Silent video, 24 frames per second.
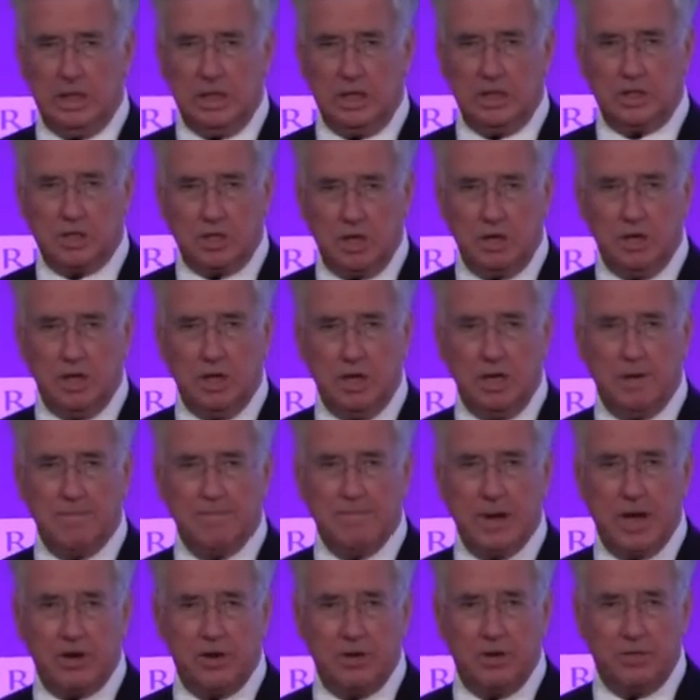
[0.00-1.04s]
It's only a
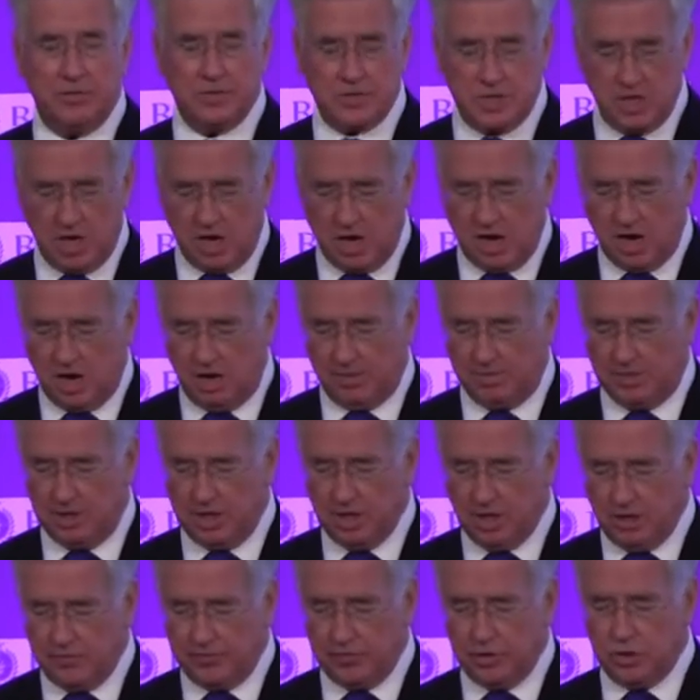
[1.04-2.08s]
matter of time, in
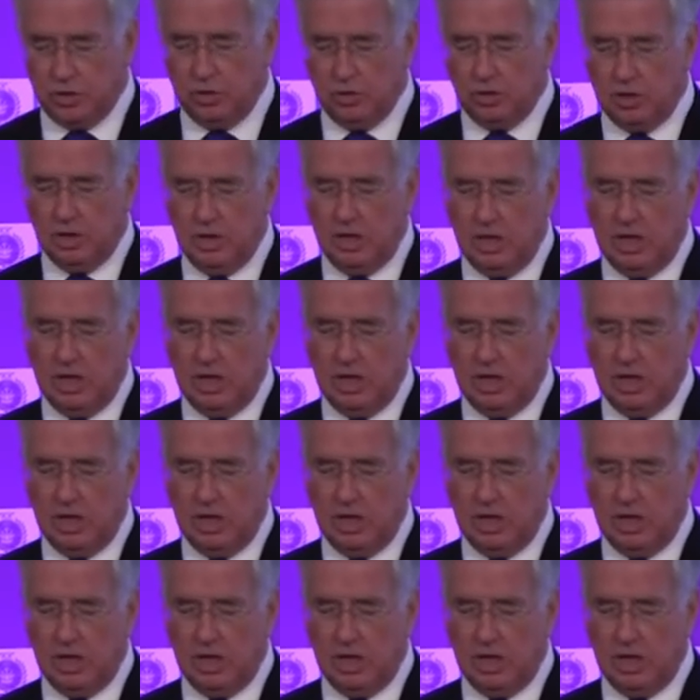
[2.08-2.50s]
our view,